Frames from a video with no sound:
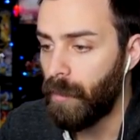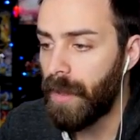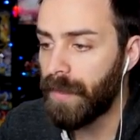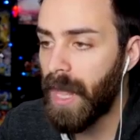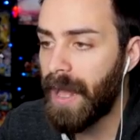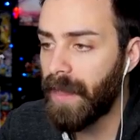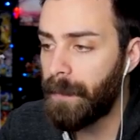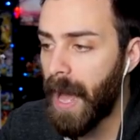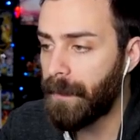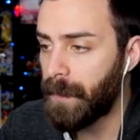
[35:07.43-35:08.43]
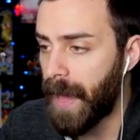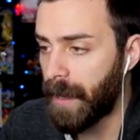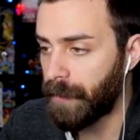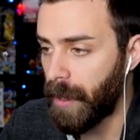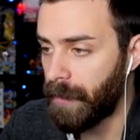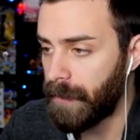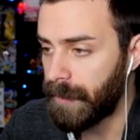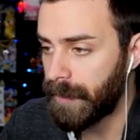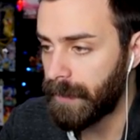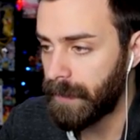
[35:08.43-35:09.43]
We have a Lyla to pop the back row.
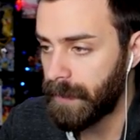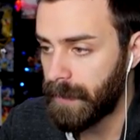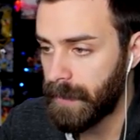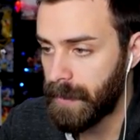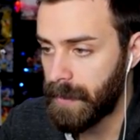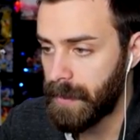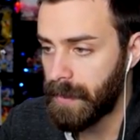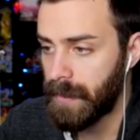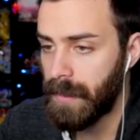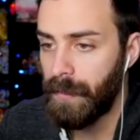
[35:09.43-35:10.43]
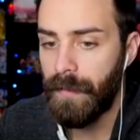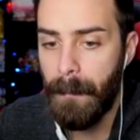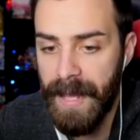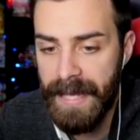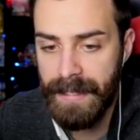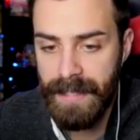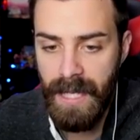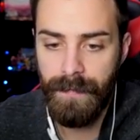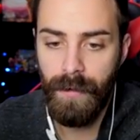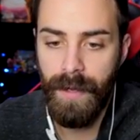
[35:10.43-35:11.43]
We have a Bacon
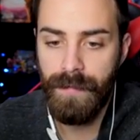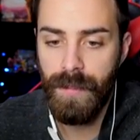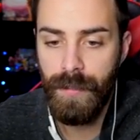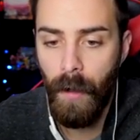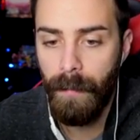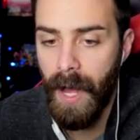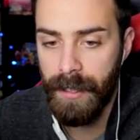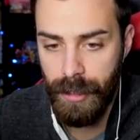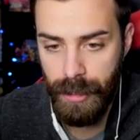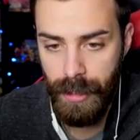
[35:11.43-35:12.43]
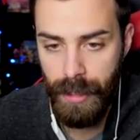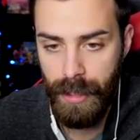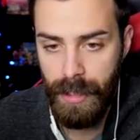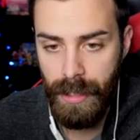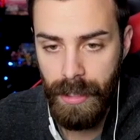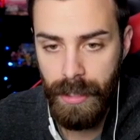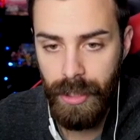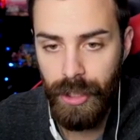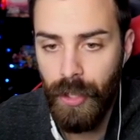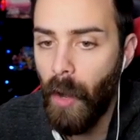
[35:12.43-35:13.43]
Saver. We have so much.
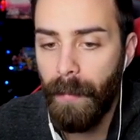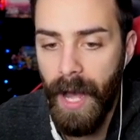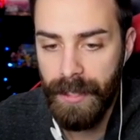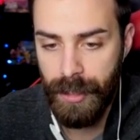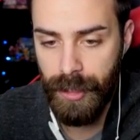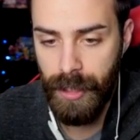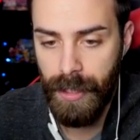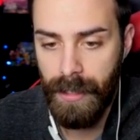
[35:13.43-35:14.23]
So much